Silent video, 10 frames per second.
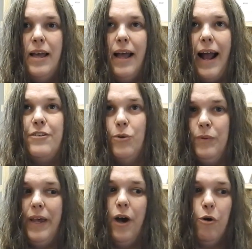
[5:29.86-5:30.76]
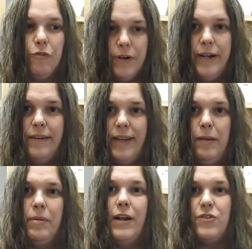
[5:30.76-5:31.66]
I don't over
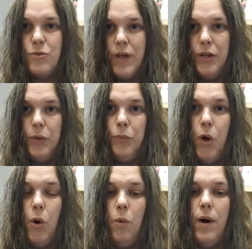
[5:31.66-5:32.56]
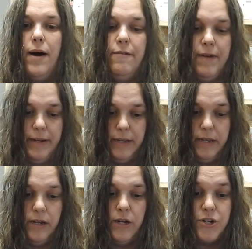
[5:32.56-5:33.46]
inundate, but I do let you know of
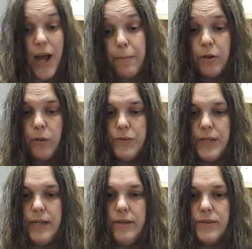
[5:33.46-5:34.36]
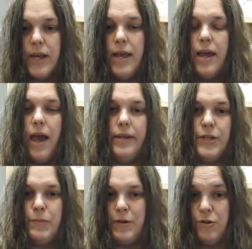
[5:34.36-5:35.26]
any shop closings, any
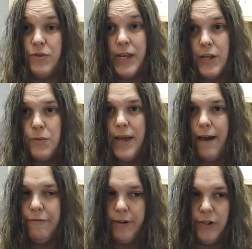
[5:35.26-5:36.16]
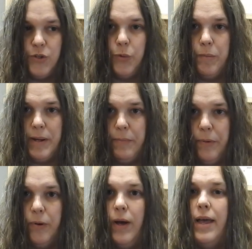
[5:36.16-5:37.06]
special sales we have for in-store
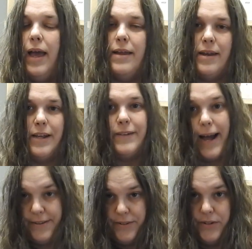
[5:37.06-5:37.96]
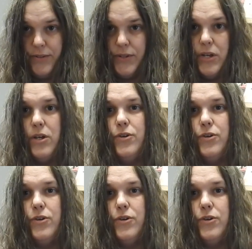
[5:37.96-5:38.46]
people, and any classes.